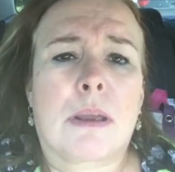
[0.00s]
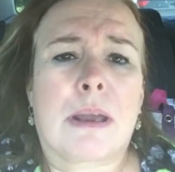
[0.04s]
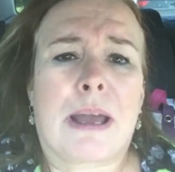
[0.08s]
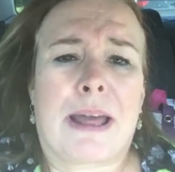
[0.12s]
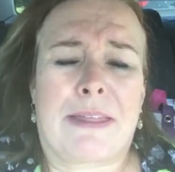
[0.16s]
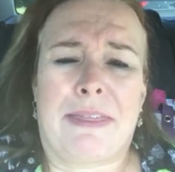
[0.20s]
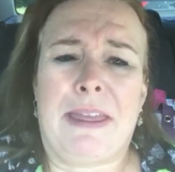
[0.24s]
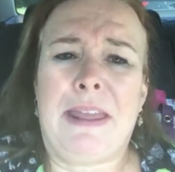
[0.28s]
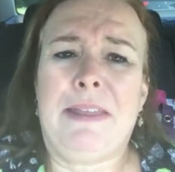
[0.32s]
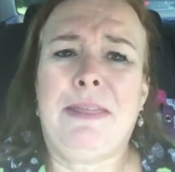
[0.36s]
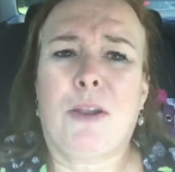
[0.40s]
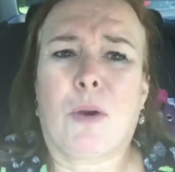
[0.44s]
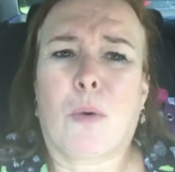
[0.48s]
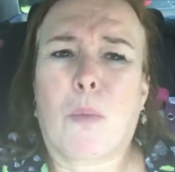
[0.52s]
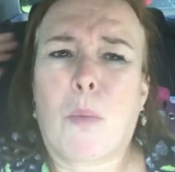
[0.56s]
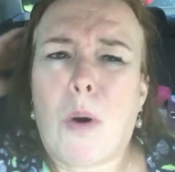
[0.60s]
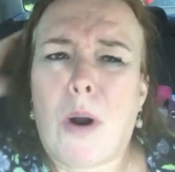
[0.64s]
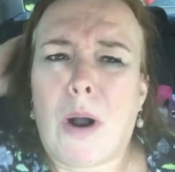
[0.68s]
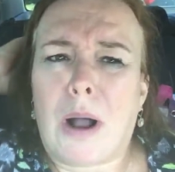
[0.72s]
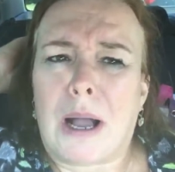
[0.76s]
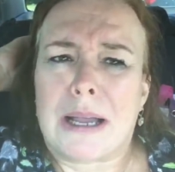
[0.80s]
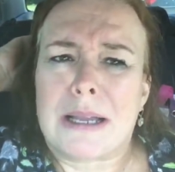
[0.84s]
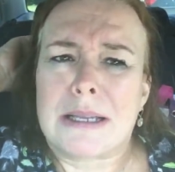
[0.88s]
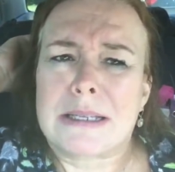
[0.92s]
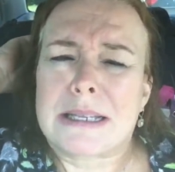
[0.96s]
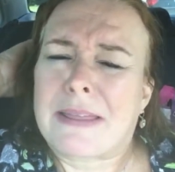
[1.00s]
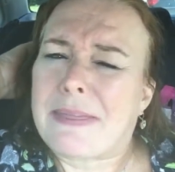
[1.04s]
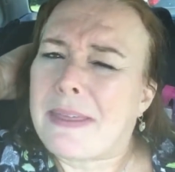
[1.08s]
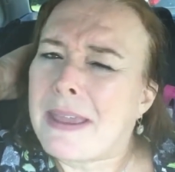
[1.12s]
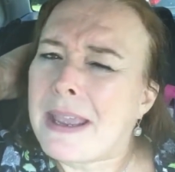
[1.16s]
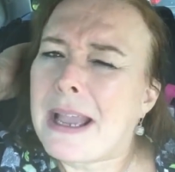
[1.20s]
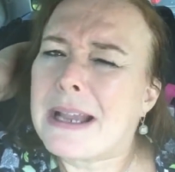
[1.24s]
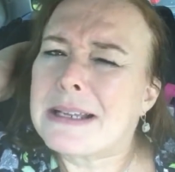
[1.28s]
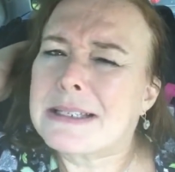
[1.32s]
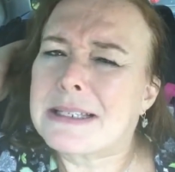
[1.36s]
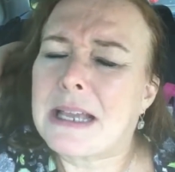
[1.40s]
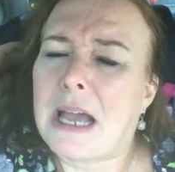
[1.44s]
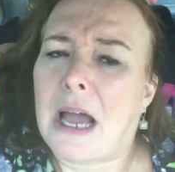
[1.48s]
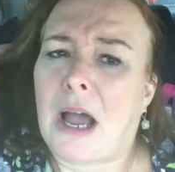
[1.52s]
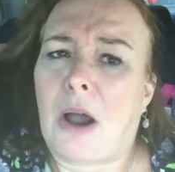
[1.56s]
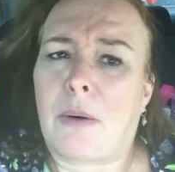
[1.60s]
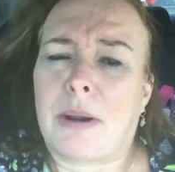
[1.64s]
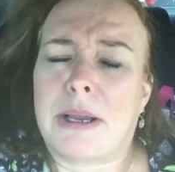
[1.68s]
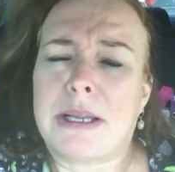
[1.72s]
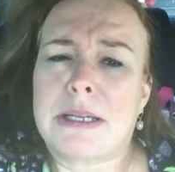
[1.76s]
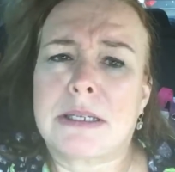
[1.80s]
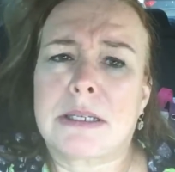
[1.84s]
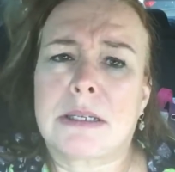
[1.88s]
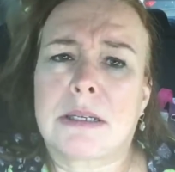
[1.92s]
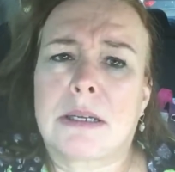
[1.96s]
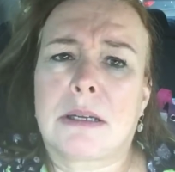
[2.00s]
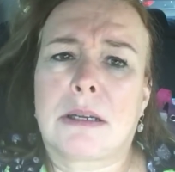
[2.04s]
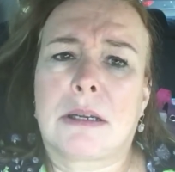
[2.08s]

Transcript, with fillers: I think there was. I think I saw it.